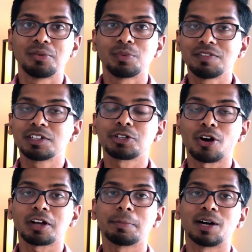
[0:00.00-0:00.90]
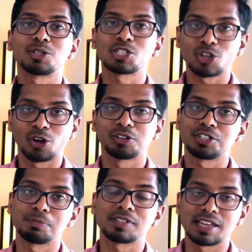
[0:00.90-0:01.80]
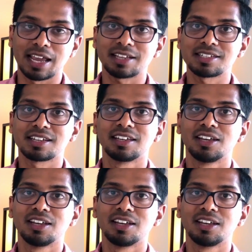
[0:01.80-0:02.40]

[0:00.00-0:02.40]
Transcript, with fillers: We will talk about scholarships next.